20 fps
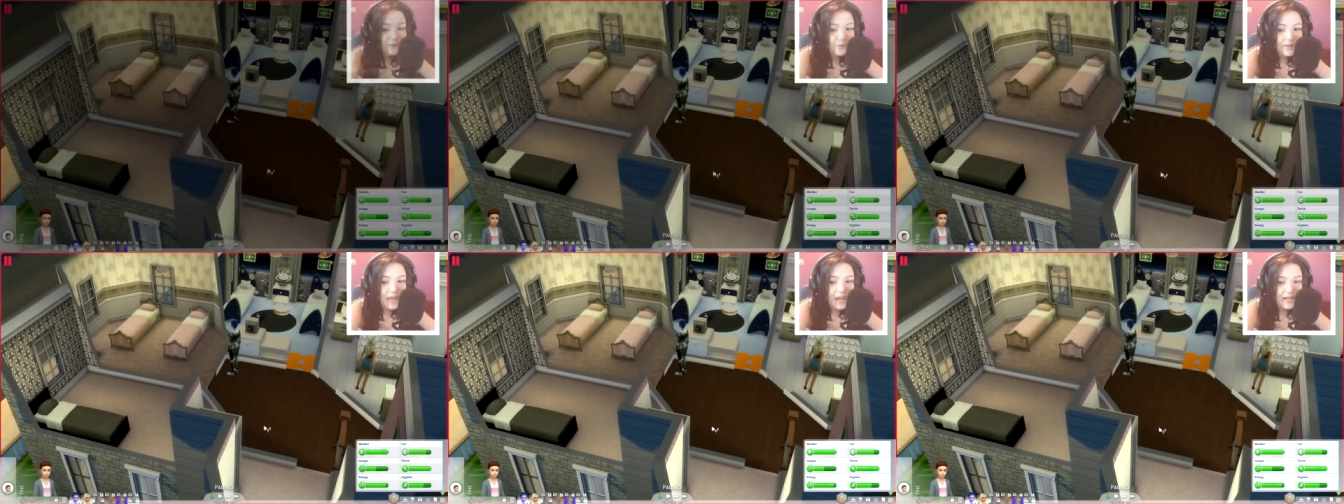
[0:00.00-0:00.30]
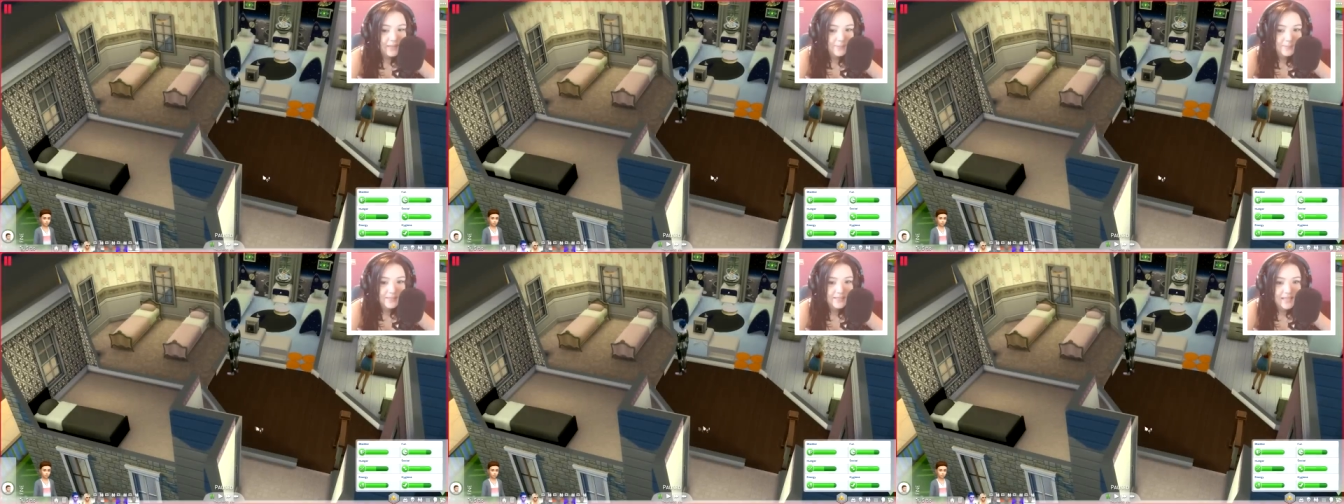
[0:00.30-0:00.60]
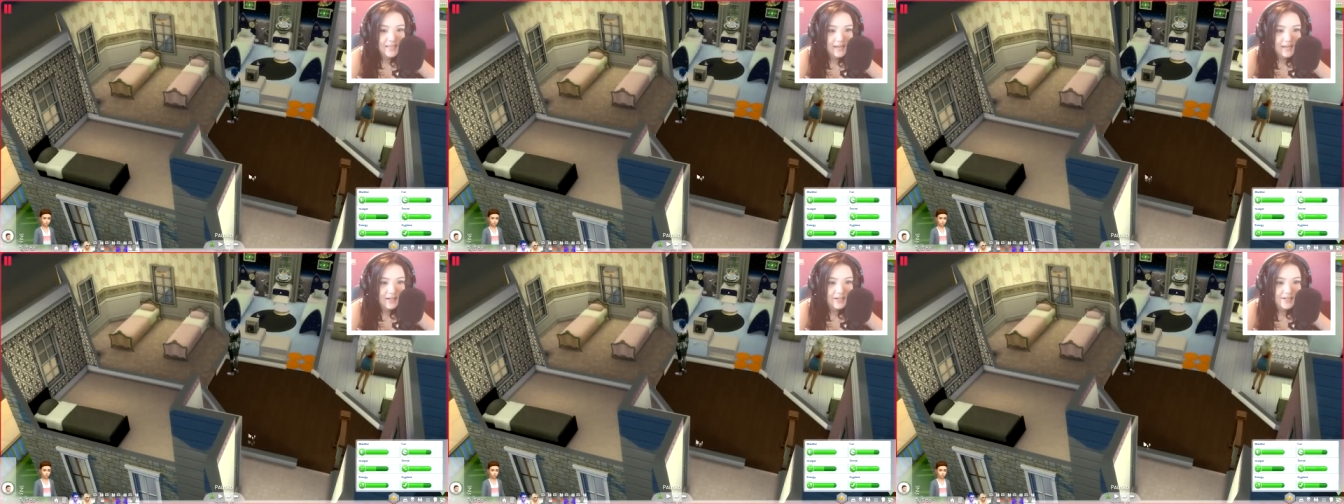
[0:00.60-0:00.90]
if we head
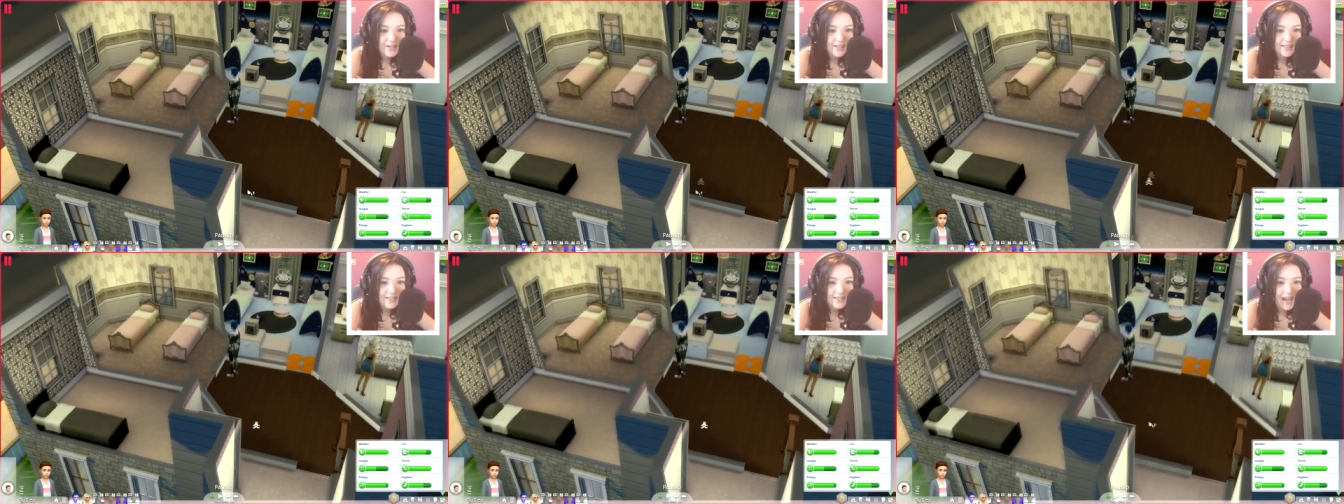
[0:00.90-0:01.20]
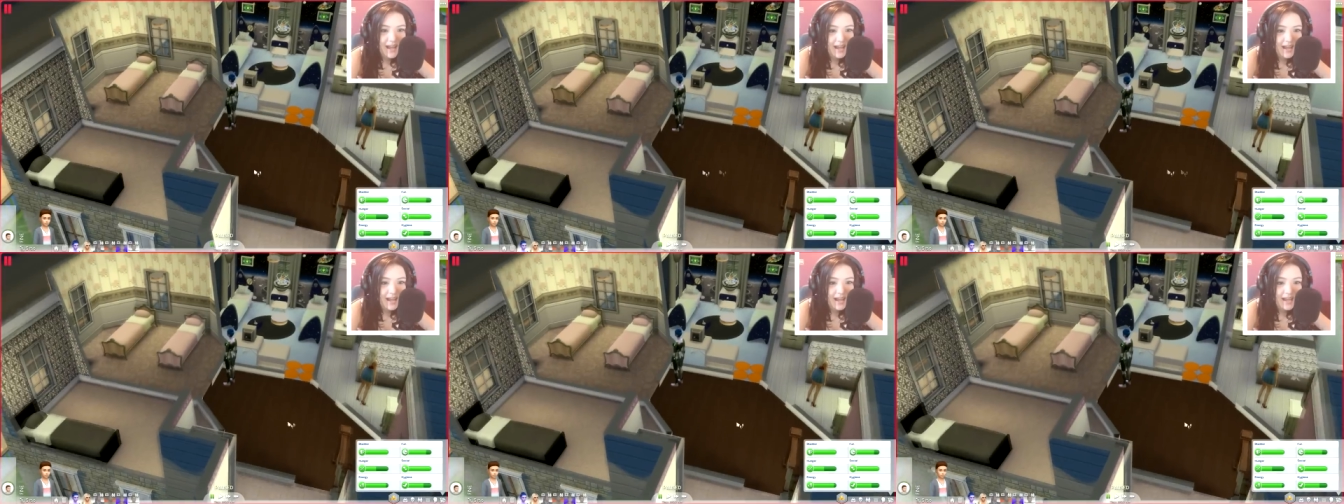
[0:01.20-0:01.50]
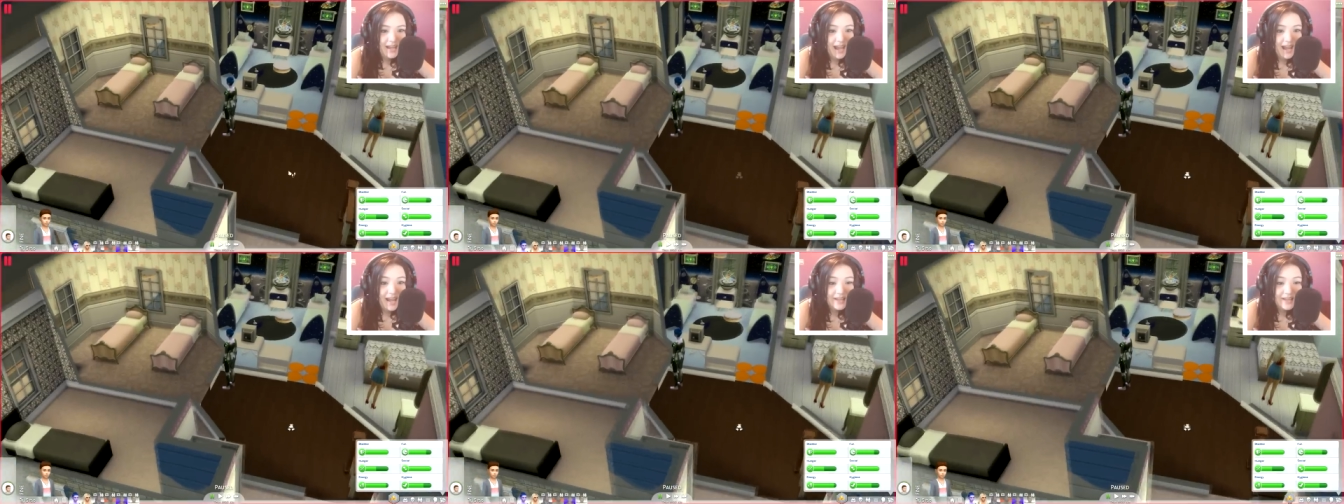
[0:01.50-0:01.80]
upstairs,
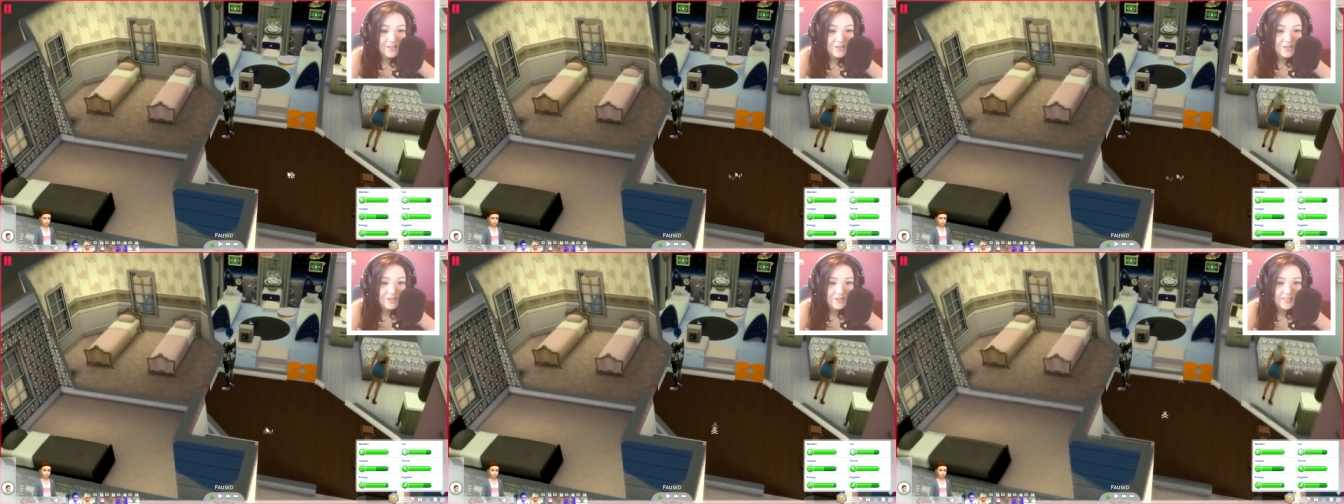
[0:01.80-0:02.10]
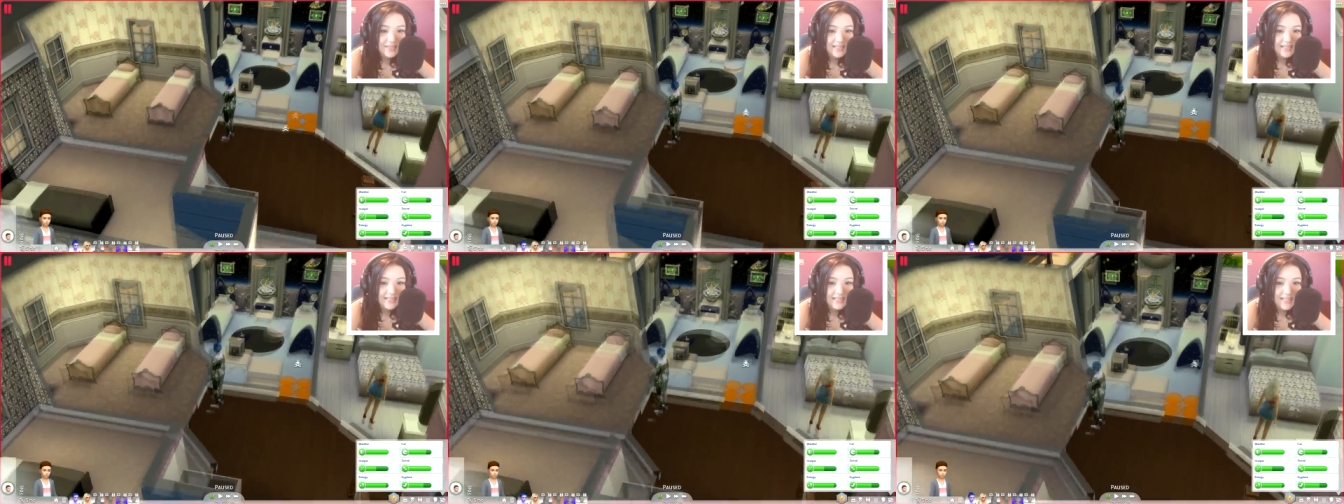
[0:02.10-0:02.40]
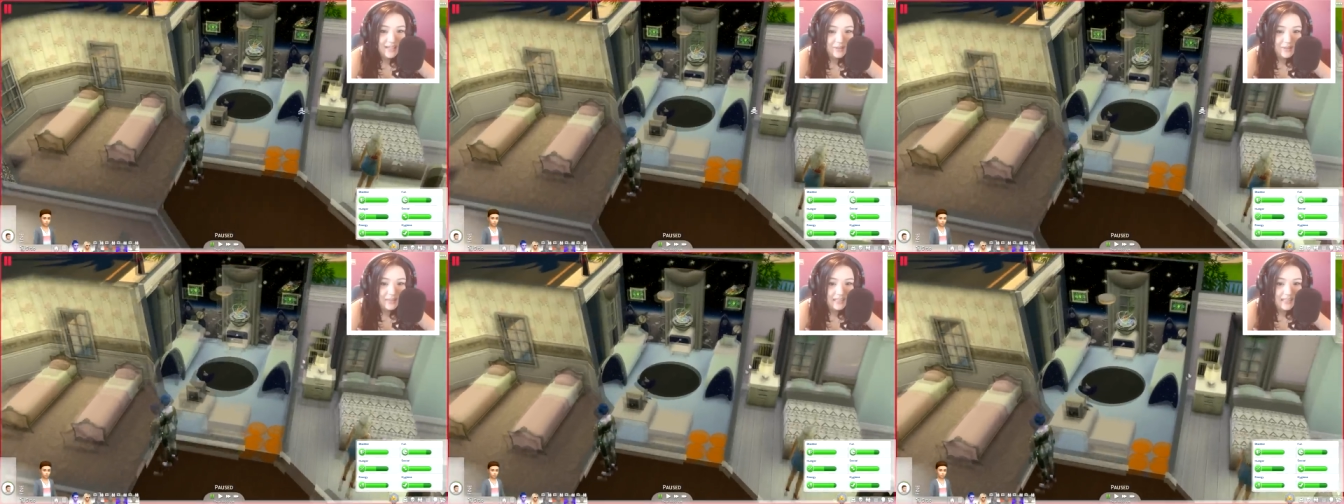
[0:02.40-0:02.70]
I actually
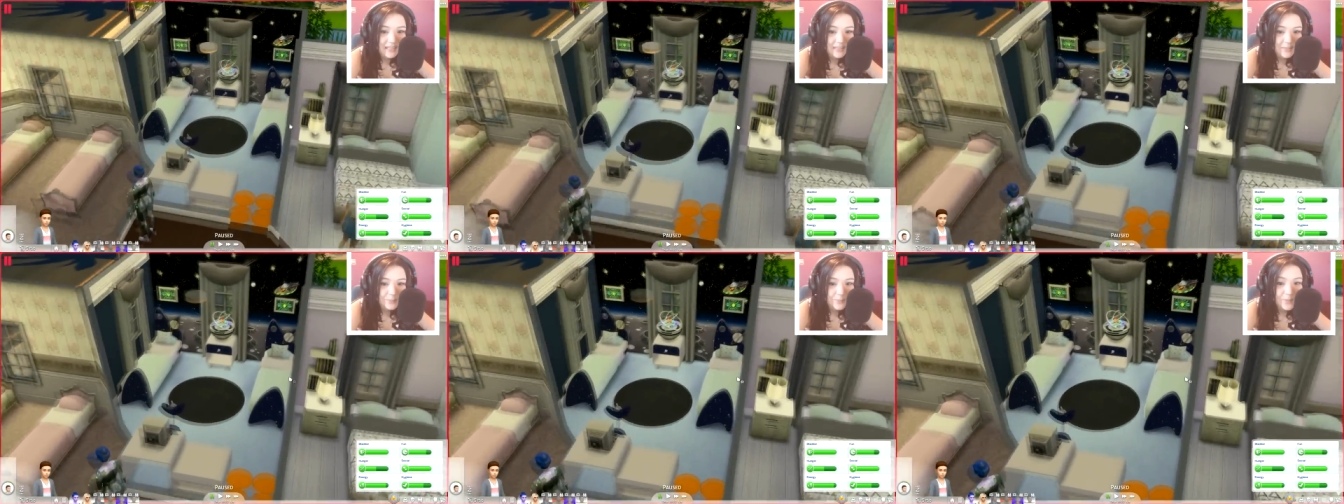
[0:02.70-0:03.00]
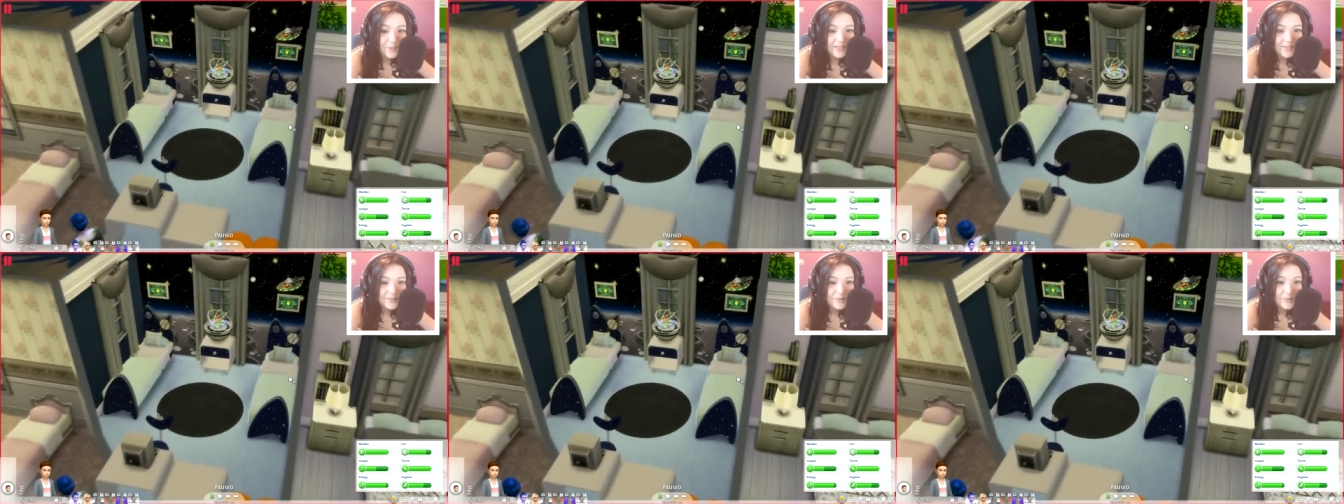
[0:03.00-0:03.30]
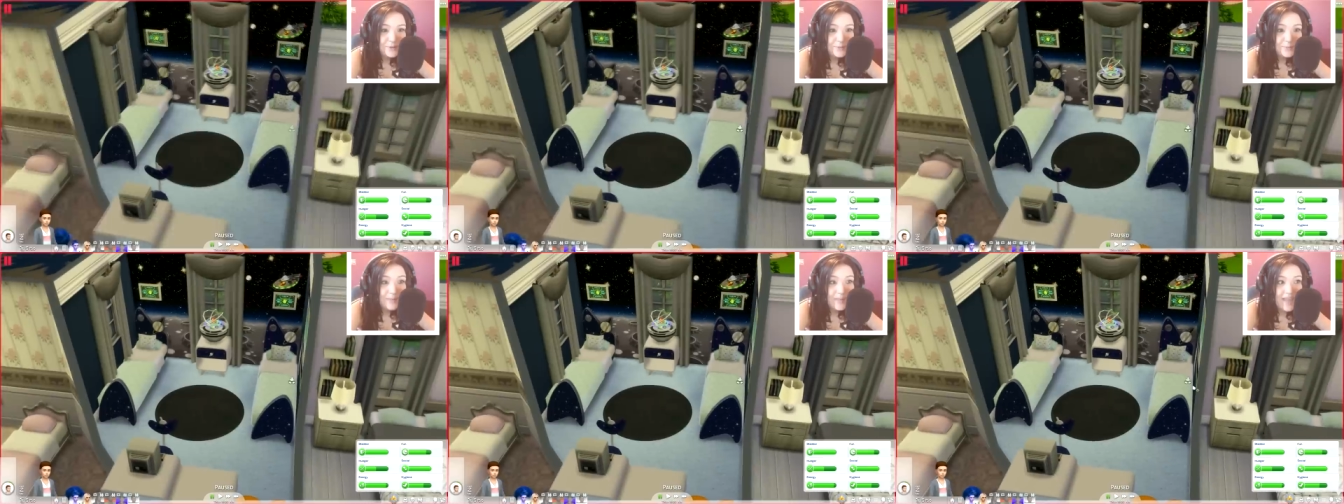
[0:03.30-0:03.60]
decorated the boys'
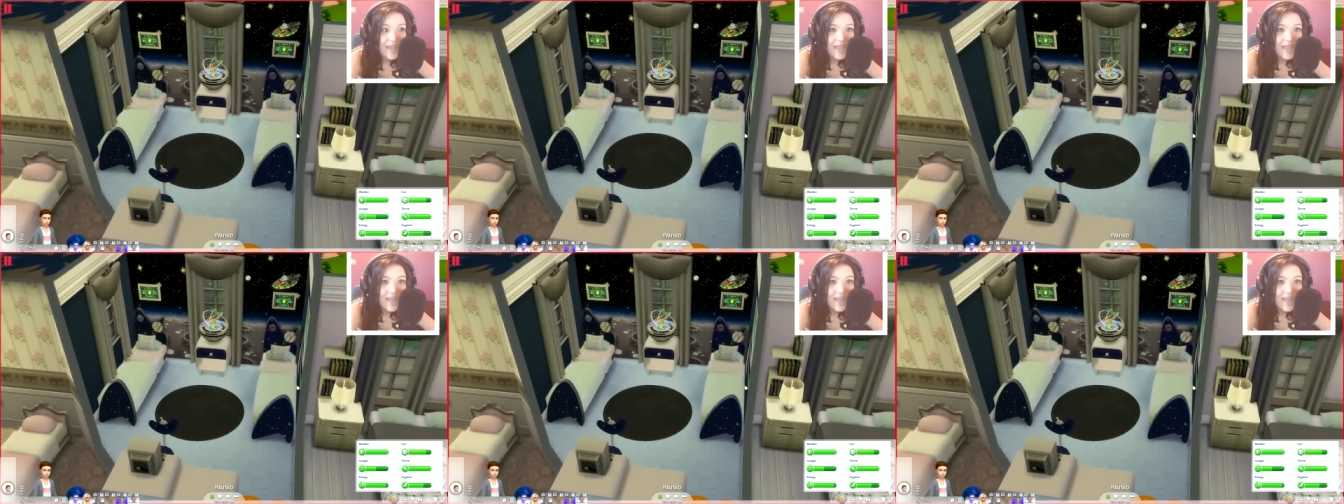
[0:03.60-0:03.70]
room